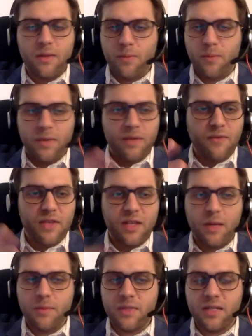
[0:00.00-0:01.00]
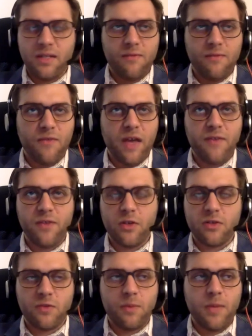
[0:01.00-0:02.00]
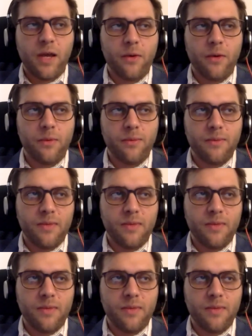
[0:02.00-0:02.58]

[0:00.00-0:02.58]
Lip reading: if it comes in 5 years from now,